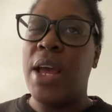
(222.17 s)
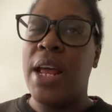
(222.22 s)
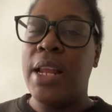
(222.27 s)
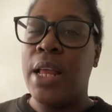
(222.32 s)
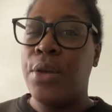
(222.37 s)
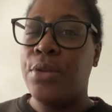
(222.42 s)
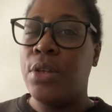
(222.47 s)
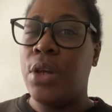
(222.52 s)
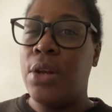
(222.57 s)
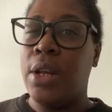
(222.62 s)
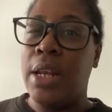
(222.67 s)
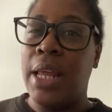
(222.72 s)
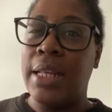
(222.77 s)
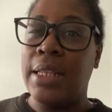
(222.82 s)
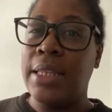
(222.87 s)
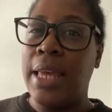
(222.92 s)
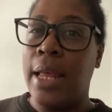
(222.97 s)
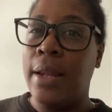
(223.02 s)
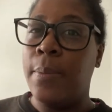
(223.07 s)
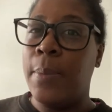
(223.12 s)
and I was only
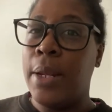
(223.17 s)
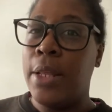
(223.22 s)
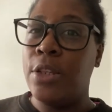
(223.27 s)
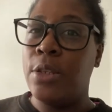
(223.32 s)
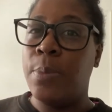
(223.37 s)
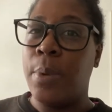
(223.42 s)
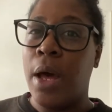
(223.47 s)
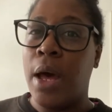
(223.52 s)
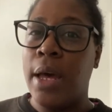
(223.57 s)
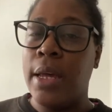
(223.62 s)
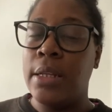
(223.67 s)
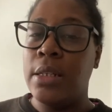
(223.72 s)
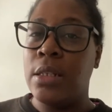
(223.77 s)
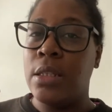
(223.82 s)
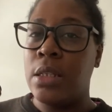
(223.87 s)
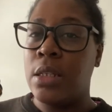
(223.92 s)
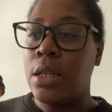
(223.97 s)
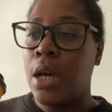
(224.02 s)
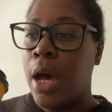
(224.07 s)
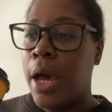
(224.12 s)
like 10 minutes behind
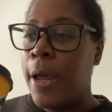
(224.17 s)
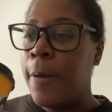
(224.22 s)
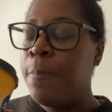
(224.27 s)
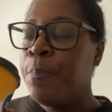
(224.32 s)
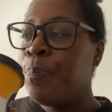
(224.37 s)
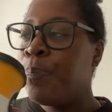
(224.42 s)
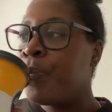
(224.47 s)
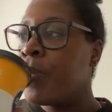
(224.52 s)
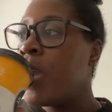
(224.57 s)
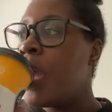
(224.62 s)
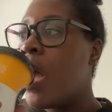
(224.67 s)
the time.